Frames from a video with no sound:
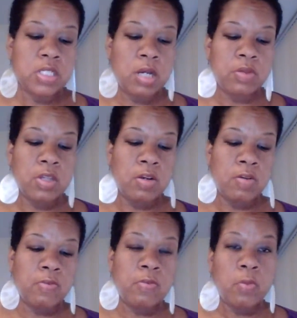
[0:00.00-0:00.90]
out there
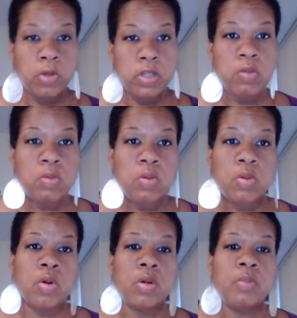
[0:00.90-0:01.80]
for you,
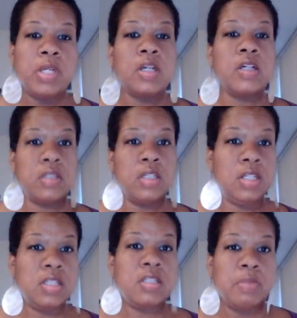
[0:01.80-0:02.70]
or because it
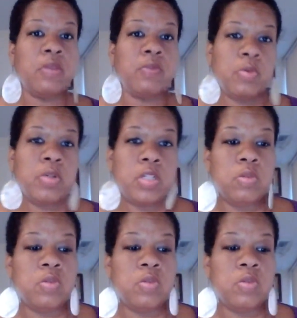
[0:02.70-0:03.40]
is meant for you,